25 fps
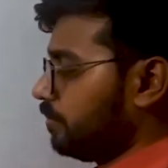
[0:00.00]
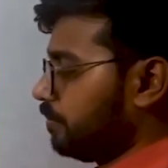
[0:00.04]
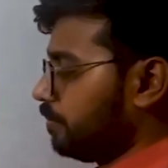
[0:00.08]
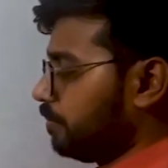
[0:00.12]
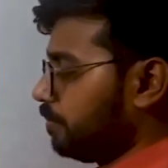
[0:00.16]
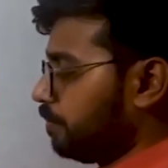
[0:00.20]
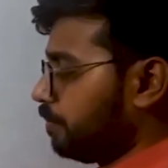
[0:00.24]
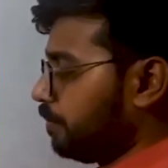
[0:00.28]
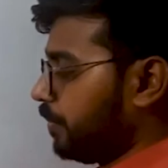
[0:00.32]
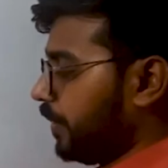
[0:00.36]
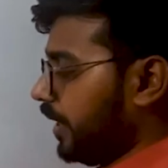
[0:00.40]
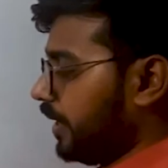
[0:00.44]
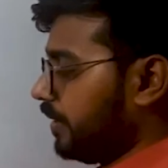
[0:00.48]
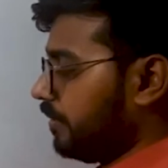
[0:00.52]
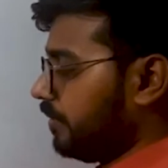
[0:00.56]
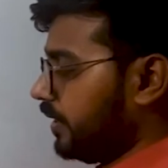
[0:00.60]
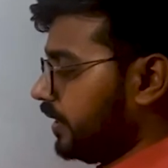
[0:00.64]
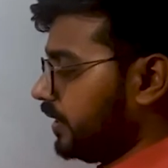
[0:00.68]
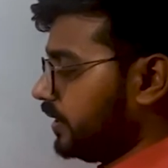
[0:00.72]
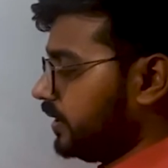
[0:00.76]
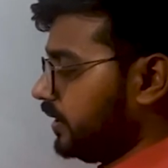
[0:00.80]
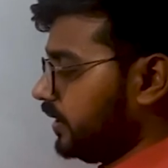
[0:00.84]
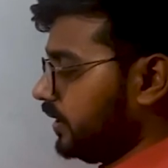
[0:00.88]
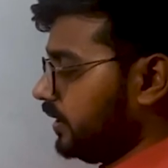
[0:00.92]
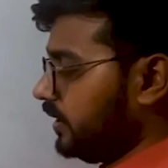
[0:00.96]
pi
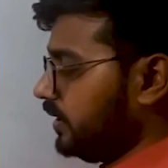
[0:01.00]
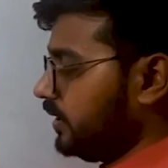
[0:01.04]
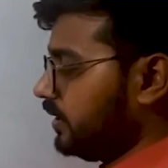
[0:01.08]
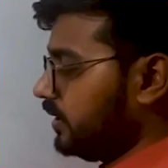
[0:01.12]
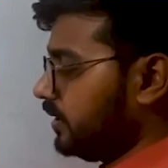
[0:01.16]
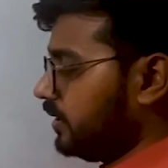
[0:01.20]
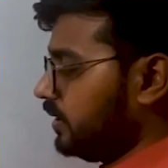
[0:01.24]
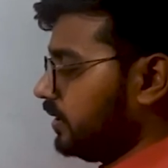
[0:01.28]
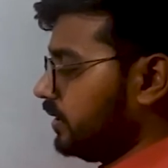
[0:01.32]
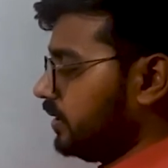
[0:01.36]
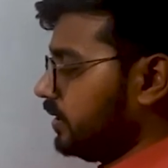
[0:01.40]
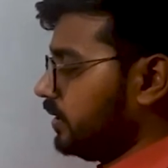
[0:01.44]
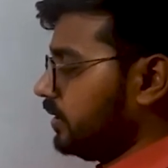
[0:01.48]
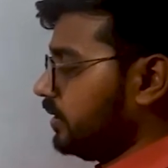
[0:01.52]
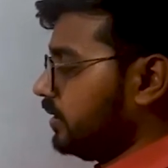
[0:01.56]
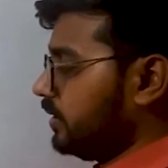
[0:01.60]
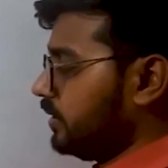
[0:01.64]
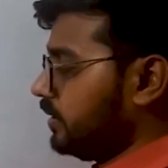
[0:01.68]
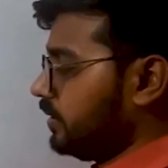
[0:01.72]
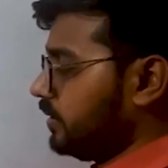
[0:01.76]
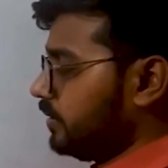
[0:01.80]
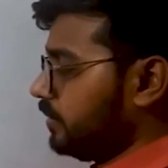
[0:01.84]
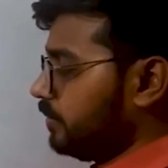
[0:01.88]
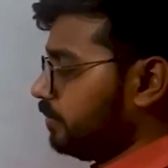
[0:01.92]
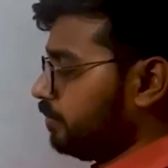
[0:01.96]
by 3
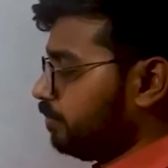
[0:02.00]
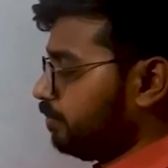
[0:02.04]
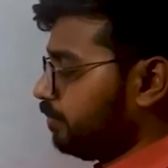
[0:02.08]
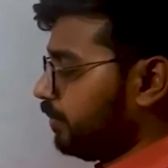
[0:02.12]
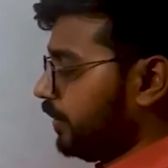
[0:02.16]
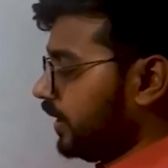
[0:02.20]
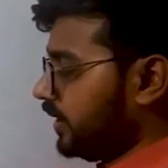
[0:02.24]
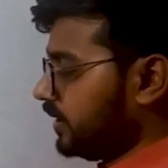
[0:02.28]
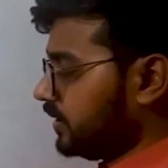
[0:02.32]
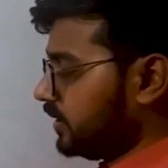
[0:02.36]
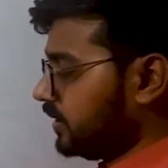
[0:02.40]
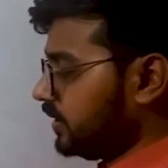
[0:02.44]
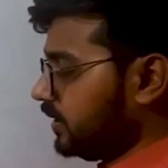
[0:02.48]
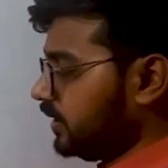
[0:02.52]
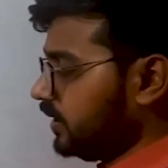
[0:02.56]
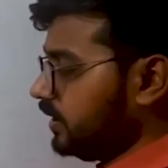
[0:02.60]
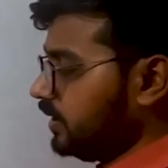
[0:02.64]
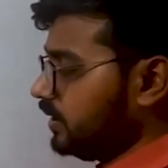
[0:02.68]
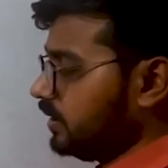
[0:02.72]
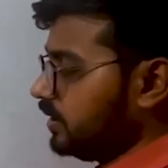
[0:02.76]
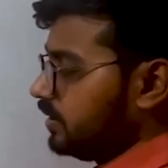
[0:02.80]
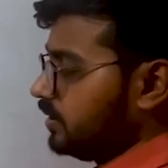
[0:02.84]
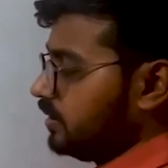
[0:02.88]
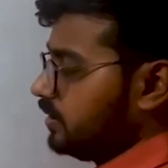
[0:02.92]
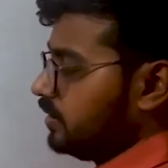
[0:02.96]
plus
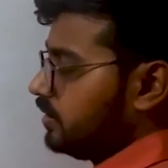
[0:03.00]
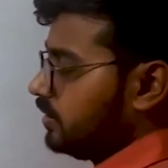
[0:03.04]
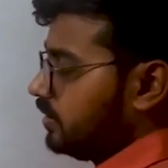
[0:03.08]
c